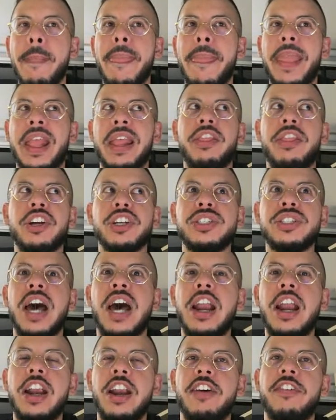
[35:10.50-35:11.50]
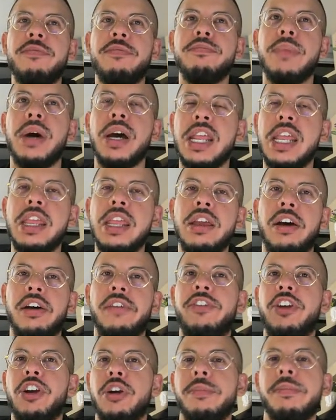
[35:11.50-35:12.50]
there's not enough money of
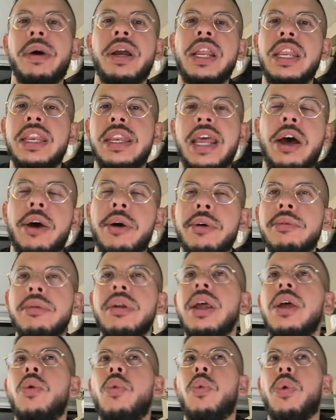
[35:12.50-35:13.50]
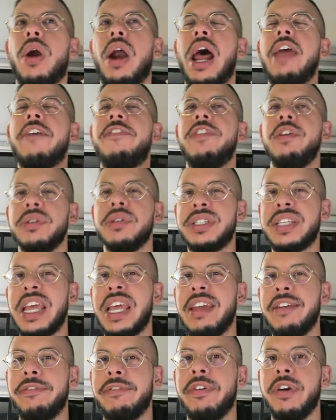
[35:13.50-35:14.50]
your money down where I feel safe.
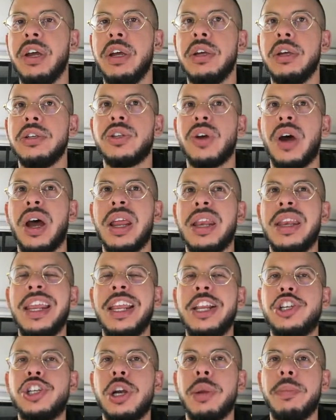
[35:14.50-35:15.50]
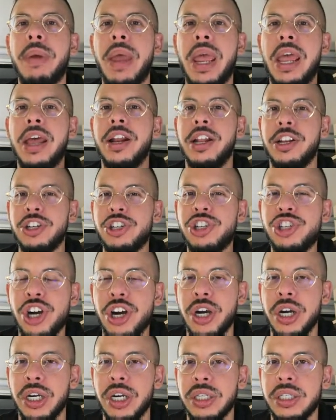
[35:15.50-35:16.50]
So I need you to pay an
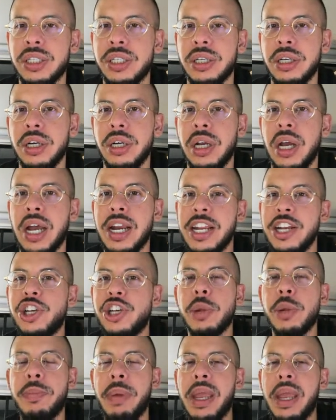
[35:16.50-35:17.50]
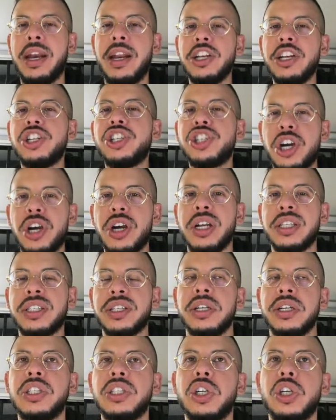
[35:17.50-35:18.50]
insurance. I need you to pay an insurance
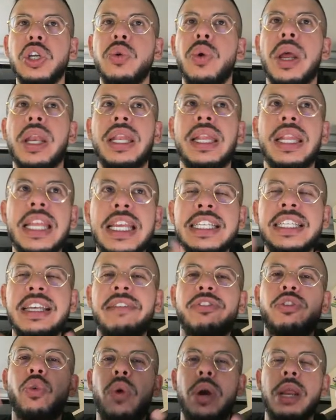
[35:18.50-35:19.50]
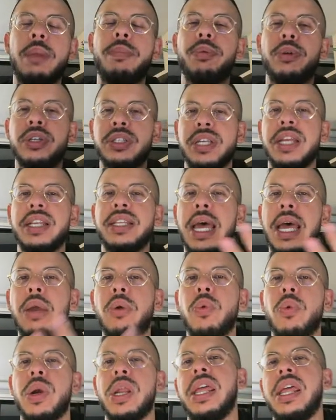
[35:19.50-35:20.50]
until you at least have 20%
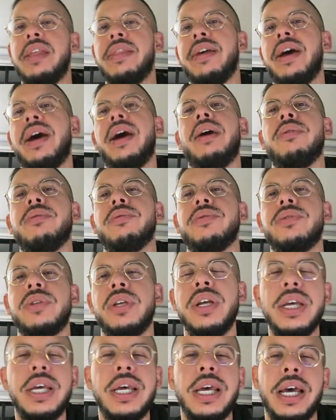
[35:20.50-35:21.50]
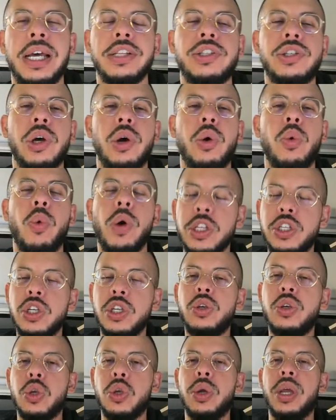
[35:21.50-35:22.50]
equity in the house. And so once you
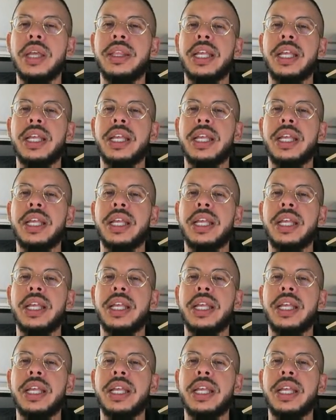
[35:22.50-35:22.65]
do get that